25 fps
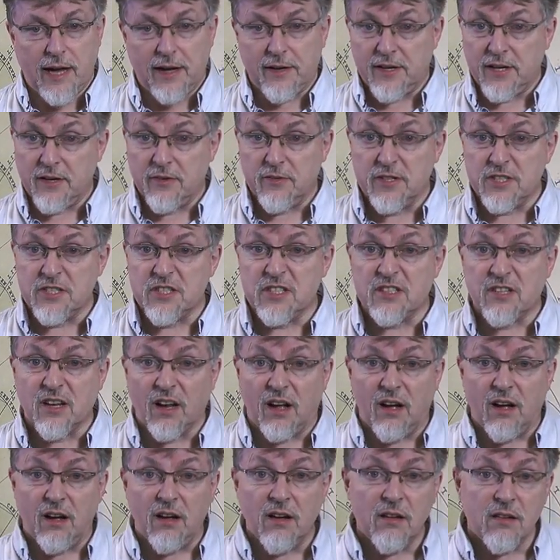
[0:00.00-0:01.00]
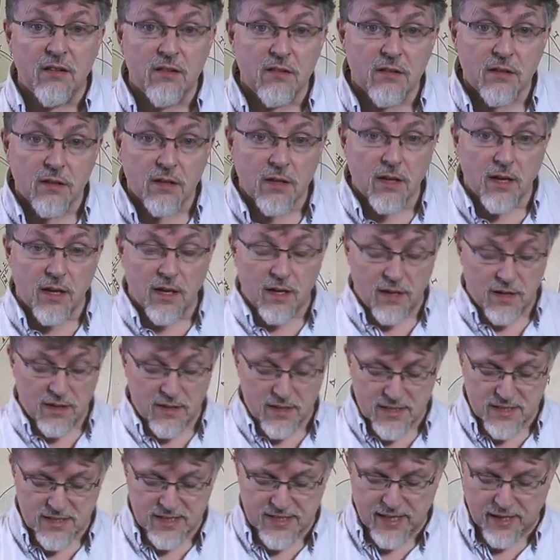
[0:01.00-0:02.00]
our nearest star, uh,
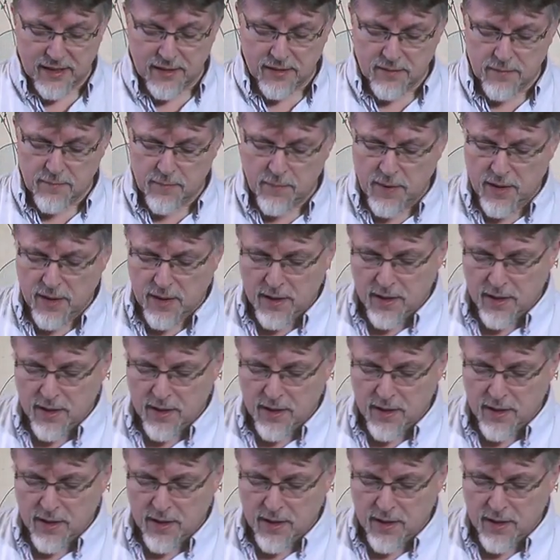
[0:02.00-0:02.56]
the Sun,